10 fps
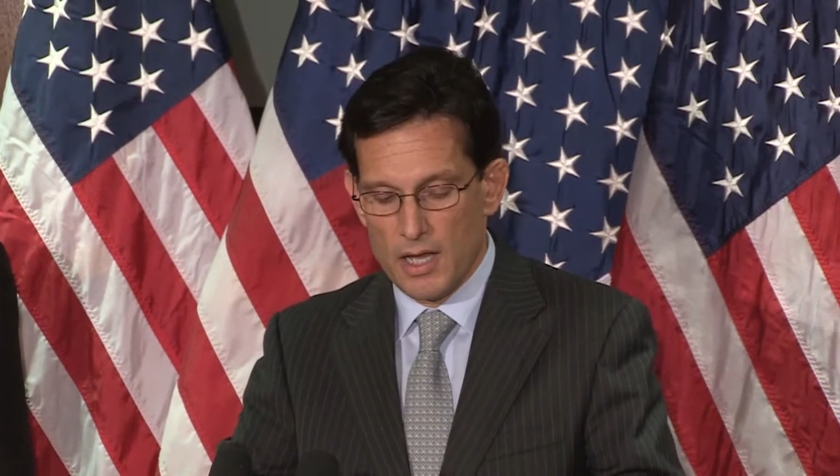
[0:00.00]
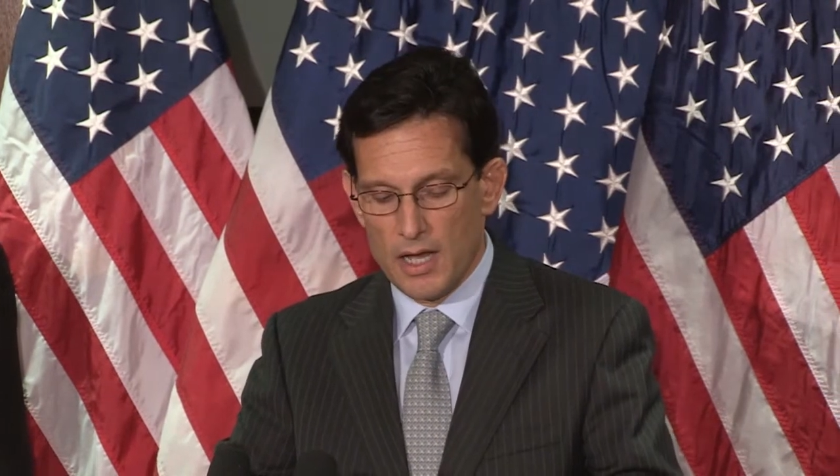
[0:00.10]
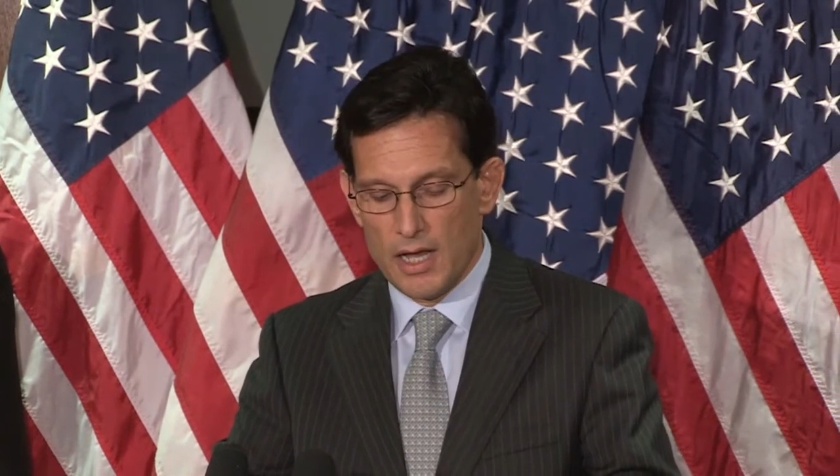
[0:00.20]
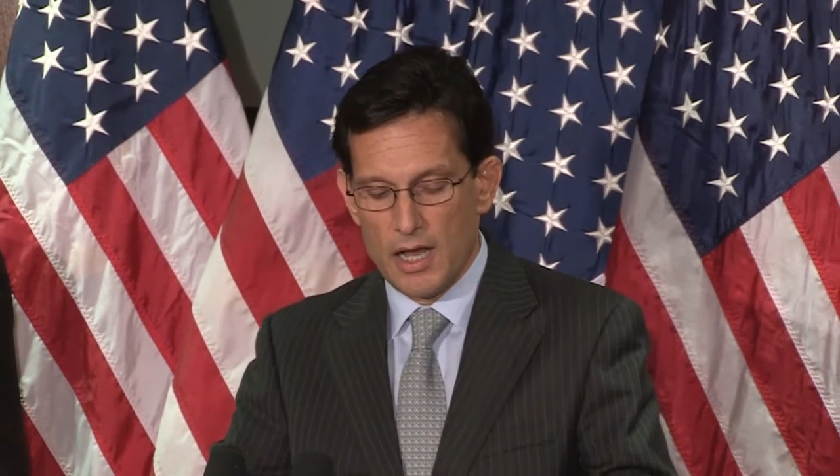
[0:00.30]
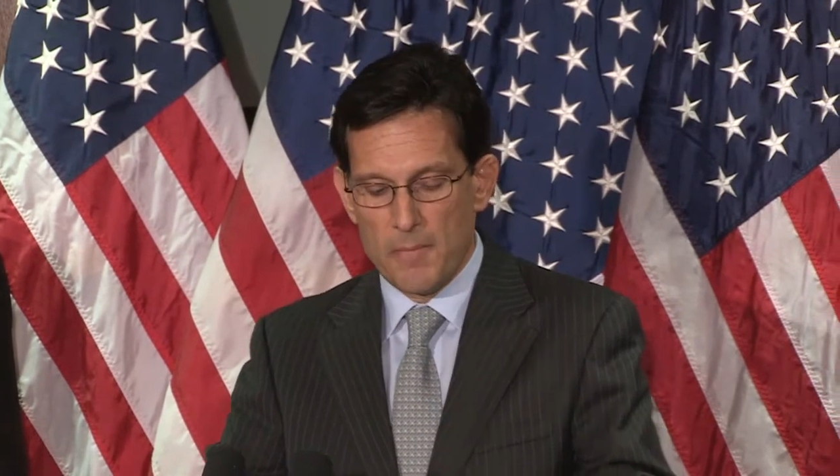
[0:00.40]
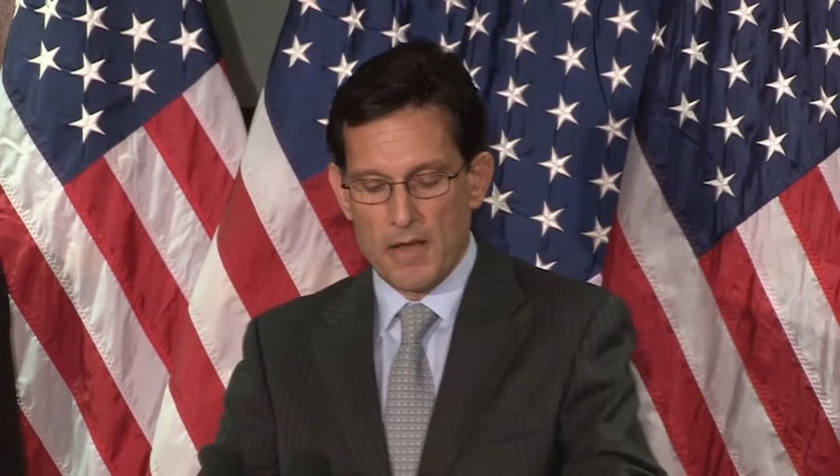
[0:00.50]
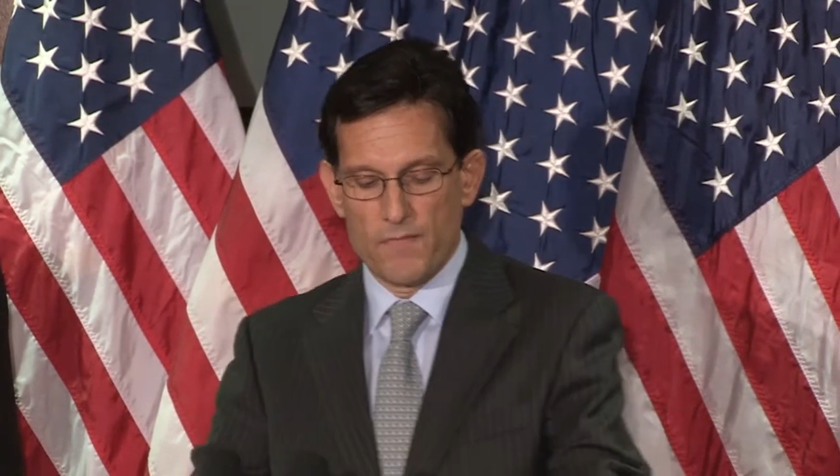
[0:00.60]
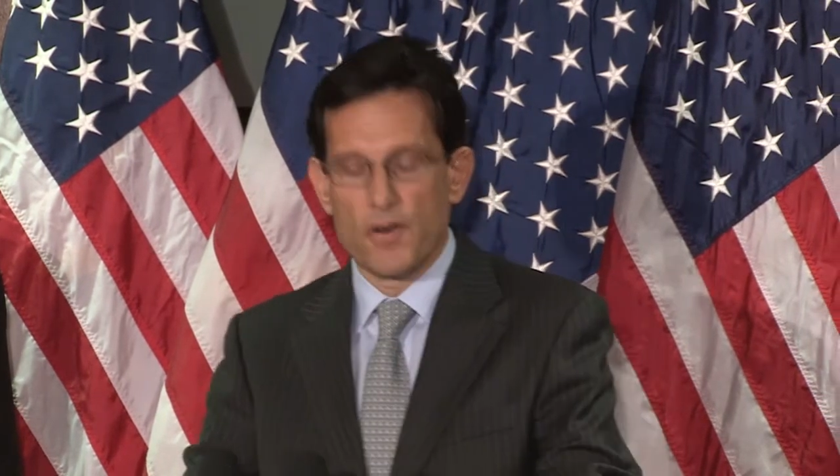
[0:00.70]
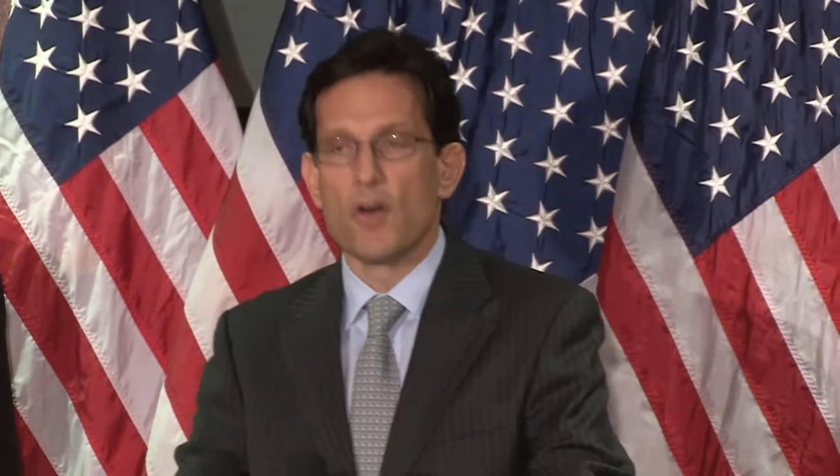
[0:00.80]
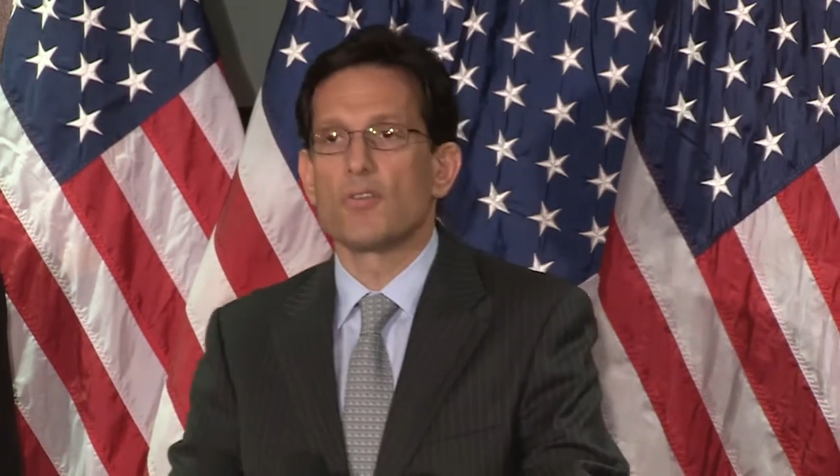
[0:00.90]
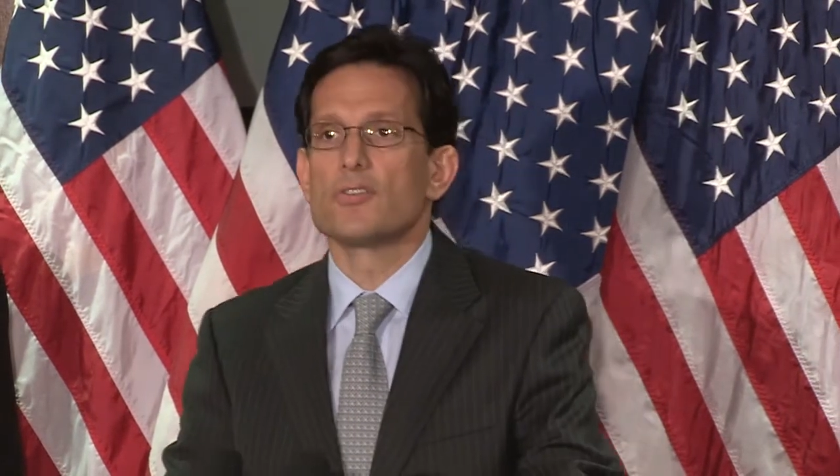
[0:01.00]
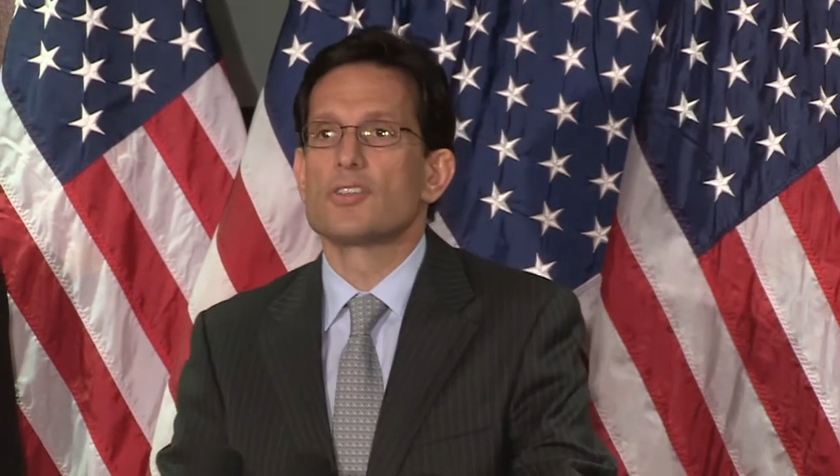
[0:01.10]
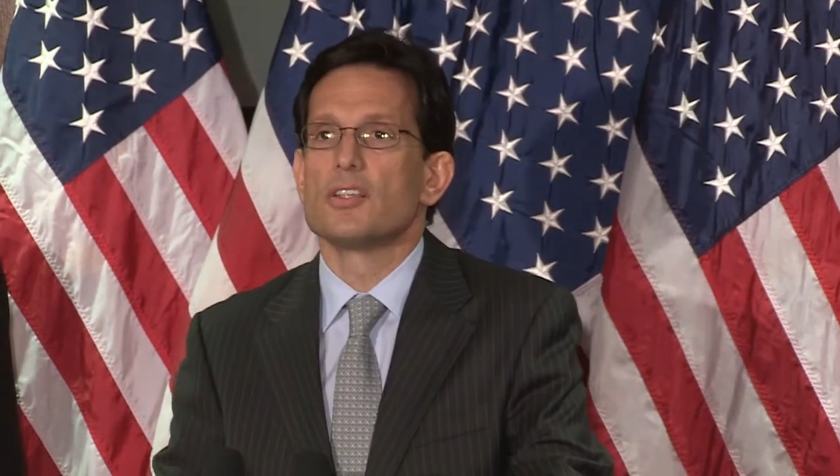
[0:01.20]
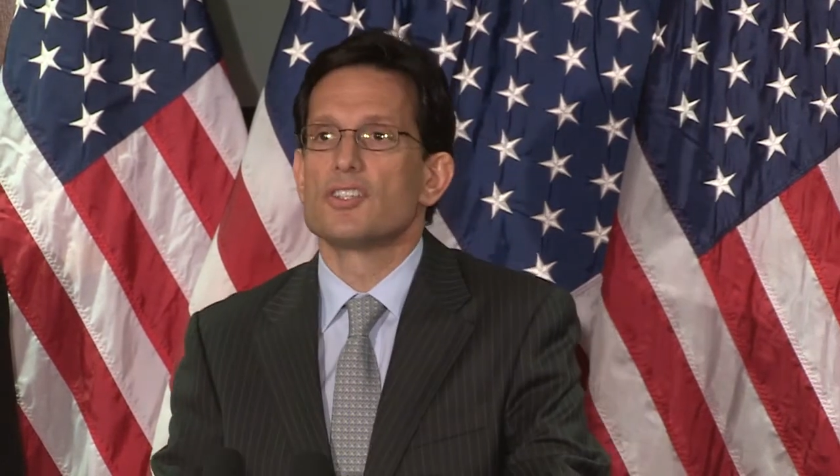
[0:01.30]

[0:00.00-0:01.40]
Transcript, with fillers: about voters